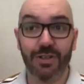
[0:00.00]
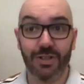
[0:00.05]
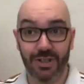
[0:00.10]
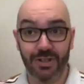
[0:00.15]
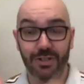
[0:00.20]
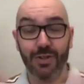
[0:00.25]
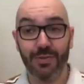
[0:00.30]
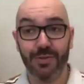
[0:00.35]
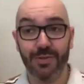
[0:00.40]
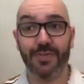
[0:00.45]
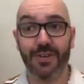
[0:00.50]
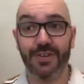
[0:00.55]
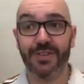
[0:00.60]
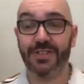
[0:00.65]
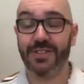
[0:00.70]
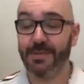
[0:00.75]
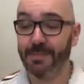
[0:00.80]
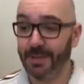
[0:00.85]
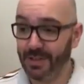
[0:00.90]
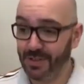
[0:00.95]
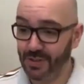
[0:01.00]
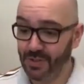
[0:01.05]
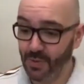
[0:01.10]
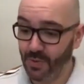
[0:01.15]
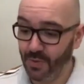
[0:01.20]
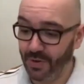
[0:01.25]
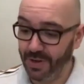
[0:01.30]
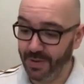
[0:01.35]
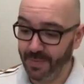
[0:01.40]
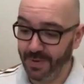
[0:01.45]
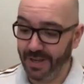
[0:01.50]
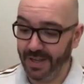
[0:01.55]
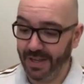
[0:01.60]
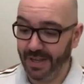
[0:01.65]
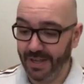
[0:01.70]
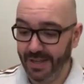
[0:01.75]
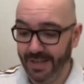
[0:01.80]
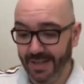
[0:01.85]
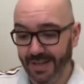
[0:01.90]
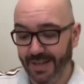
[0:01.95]
She told a very similar story
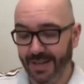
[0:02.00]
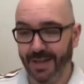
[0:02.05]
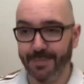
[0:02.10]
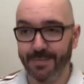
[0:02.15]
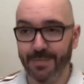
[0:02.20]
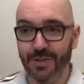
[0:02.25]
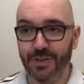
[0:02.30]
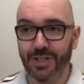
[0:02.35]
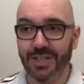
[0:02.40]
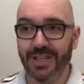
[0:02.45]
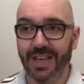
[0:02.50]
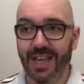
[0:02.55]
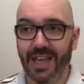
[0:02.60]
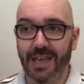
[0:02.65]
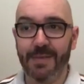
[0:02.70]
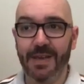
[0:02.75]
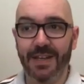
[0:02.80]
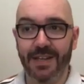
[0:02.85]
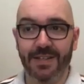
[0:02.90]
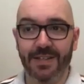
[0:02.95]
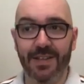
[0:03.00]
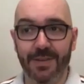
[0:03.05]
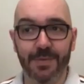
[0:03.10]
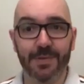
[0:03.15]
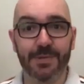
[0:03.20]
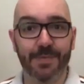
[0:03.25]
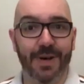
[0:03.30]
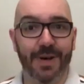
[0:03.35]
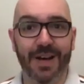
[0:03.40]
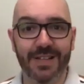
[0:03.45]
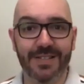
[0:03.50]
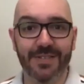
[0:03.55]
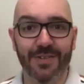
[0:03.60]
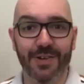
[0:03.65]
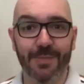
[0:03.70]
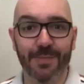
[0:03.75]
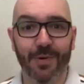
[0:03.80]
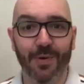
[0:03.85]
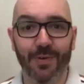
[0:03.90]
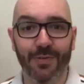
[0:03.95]
where she came in and it was part of
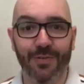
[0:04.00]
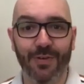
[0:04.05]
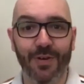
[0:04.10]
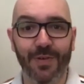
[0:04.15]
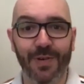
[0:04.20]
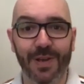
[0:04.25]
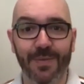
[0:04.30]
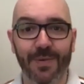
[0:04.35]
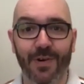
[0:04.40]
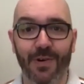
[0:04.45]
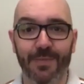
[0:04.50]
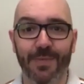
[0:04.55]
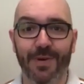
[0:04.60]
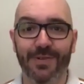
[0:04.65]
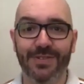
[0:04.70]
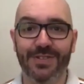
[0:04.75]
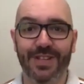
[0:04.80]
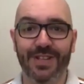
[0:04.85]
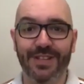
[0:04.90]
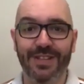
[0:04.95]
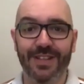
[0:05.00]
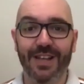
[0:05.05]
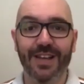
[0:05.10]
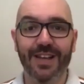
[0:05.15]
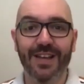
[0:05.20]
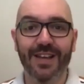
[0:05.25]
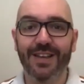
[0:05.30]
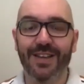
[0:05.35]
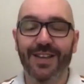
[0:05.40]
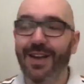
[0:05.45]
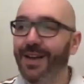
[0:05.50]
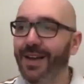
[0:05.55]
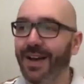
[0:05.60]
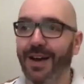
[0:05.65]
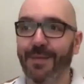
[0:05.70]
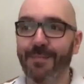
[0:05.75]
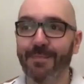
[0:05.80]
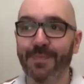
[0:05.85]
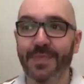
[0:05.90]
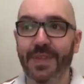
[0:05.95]
her portfolio almost, and
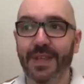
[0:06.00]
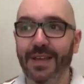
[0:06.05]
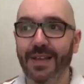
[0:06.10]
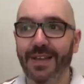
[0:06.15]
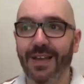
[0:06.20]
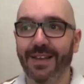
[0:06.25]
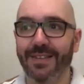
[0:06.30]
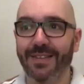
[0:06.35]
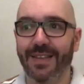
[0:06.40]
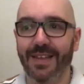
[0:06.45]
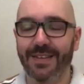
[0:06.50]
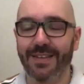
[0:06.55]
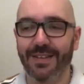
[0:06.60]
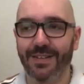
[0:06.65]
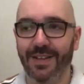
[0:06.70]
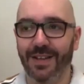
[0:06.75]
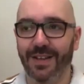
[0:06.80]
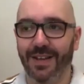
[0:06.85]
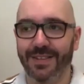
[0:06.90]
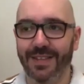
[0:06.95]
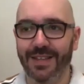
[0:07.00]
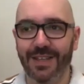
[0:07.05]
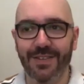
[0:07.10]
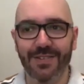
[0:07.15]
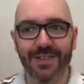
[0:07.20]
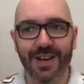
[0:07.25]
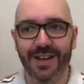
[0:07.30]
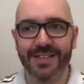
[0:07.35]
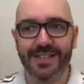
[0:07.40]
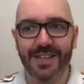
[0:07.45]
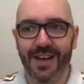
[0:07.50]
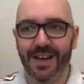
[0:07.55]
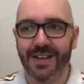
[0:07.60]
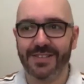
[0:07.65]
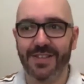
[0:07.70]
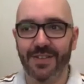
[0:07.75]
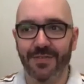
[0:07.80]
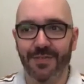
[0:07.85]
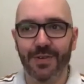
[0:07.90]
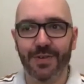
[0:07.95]
I think you guys
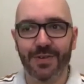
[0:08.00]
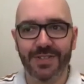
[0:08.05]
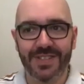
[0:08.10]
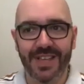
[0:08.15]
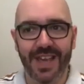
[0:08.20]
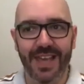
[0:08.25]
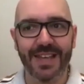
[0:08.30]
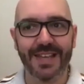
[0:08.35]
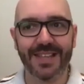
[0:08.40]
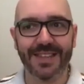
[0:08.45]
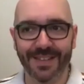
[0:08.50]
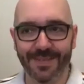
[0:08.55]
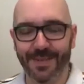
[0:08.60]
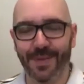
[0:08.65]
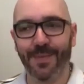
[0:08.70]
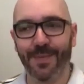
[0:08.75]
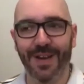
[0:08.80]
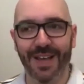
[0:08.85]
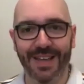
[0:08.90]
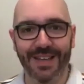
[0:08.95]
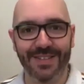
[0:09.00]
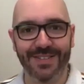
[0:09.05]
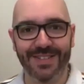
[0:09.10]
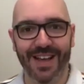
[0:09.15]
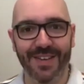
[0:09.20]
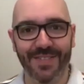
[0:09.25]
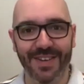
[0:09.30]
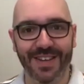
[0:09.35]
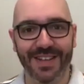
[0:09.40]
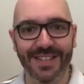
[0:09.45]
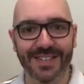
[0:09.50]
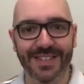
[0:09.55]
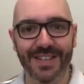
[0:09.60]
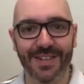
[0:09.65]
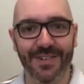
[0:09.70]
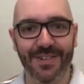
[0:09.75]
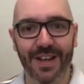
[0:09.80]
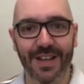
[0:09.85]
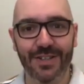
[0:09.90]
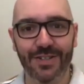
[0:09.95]
asked if you could take that away to have a
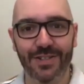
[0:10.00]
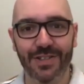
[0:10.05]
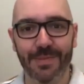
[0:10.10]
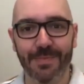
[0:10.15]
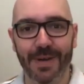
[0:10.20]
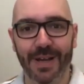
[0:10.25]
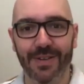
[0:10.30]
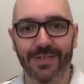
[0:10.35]
consideration about it.